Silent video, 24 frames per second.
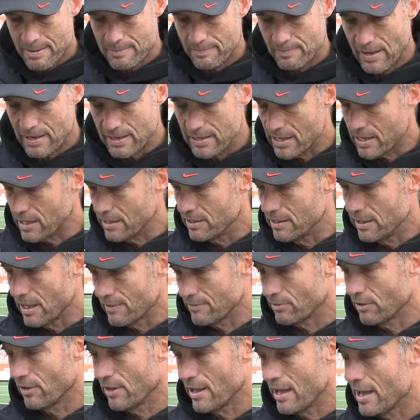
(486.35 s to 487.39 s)
they need
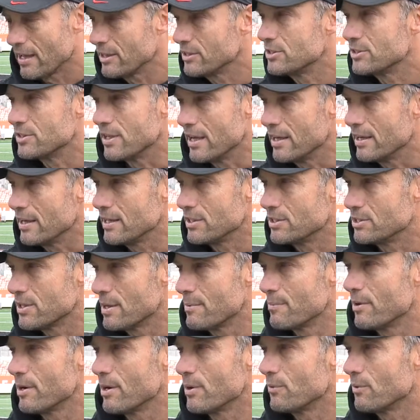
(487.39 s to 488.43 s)
level heads. They need
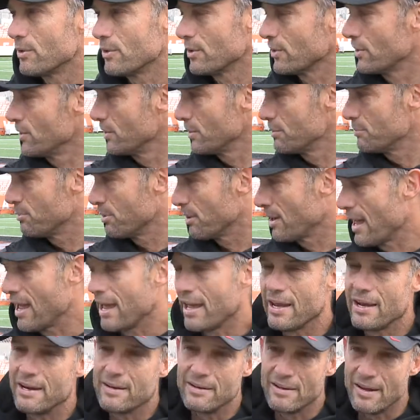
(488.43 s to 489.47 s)
somebody with a good
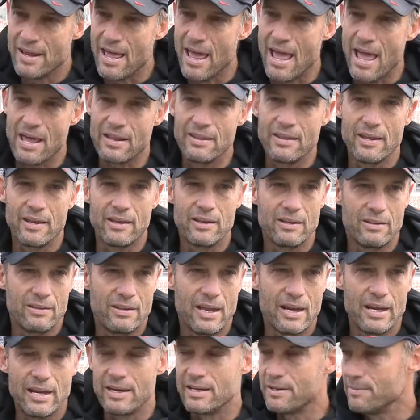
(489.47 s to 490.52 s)
plan, and they,
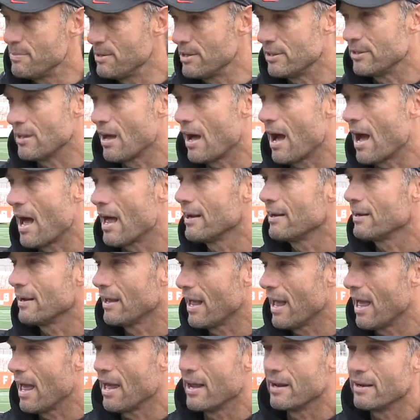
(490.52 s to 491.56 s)
they need to be taught
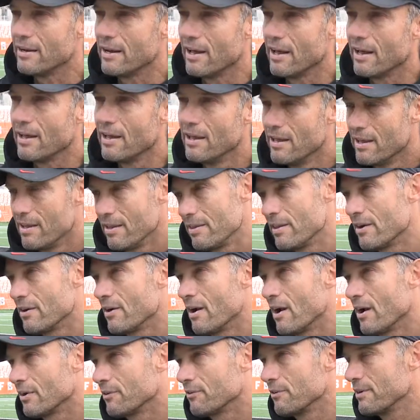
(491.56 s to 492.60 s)
they're
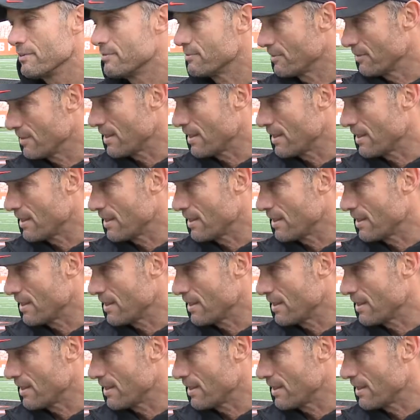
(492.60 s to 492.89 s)
hungry for